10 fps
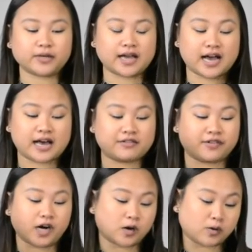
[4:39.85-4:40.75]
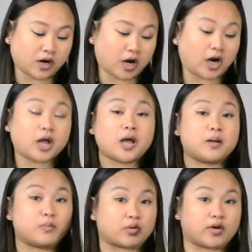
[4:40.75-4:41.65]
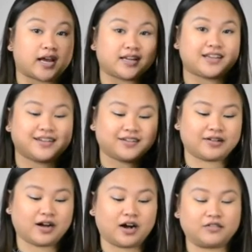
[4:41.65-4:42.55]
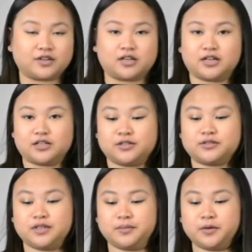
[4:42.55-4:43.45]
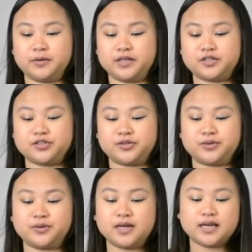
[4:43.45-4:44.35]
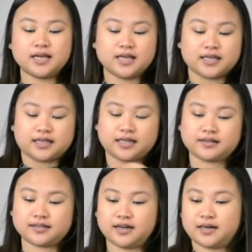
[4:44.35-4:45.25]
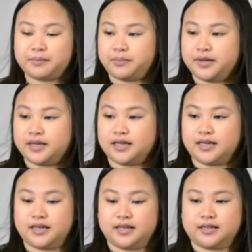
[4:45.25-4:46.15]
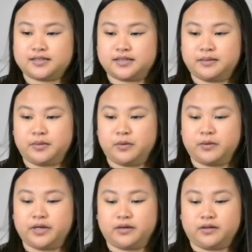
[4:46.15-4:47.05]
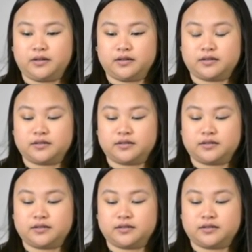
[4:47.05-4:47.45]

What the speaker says: we have our breaded avocados, I'm going to heat up some oil